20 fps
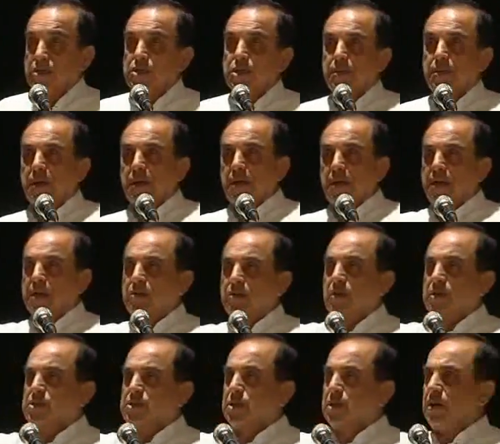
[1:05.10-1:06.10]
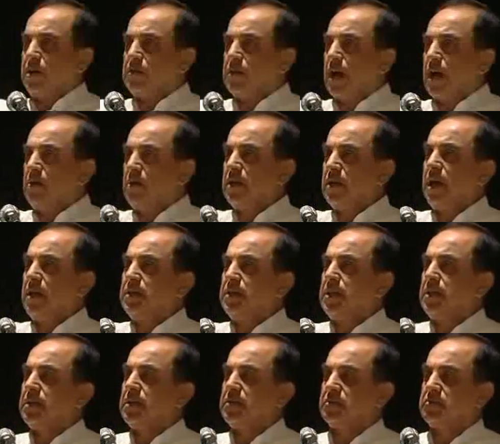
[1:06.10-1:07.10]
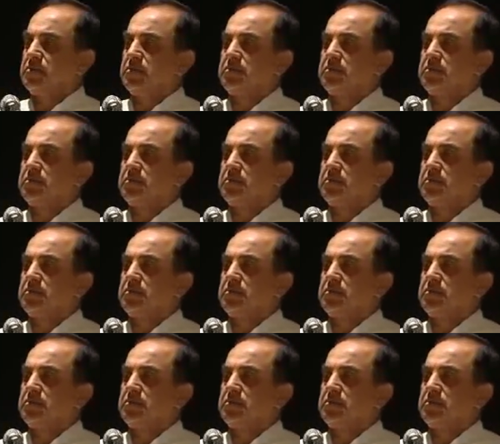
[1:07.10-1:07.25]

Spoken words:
Similarly, a question of Rahul Gandhi.